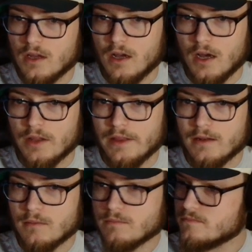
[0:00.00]
Then
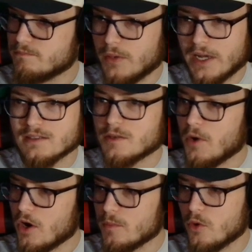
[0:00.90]
by
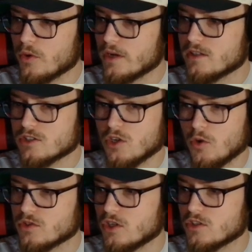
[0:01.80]
tomorrow morning, the snow
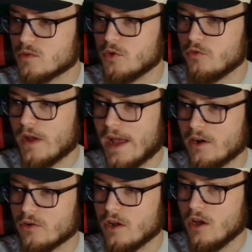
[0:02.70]
will start to move
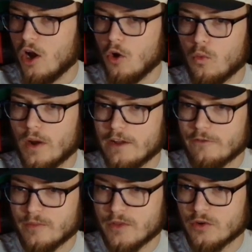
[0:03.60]
out away
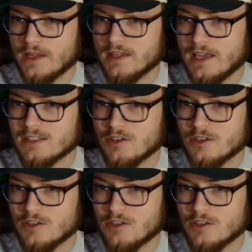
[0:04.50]
from the Great Lakes.